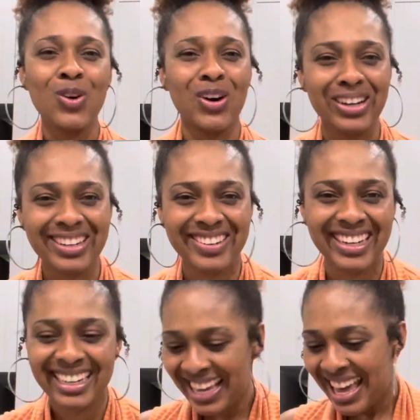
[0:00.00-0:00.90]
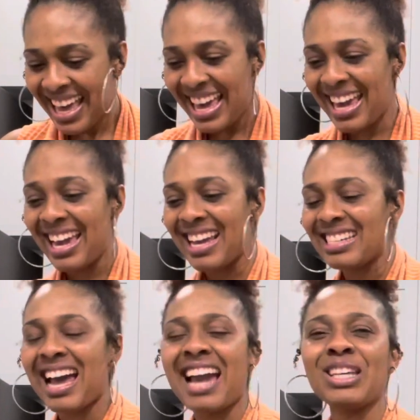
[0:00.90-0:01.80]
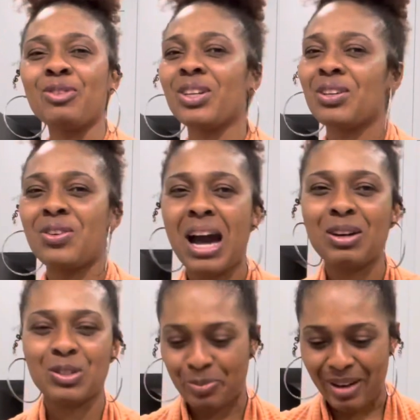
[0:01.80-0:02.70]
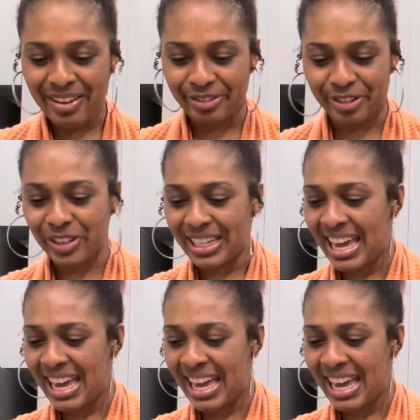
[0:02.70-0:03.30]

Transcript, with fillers: hungry and I didn't want to go out to buy food.